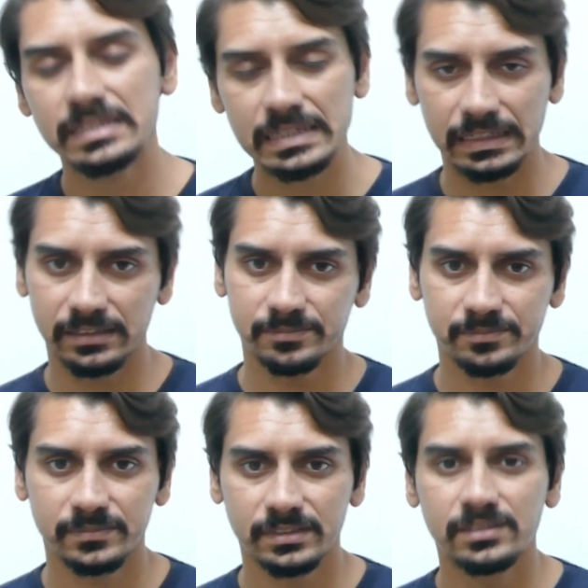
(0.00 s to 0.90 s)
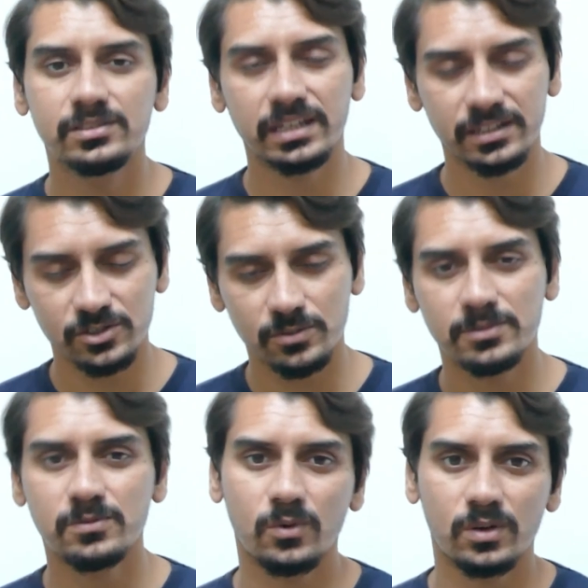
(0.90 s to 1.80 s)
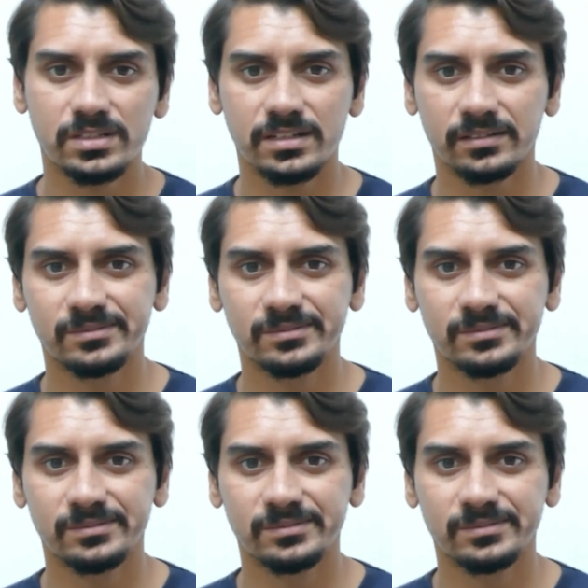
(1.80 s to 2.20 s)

easily. Thank you so much for watching.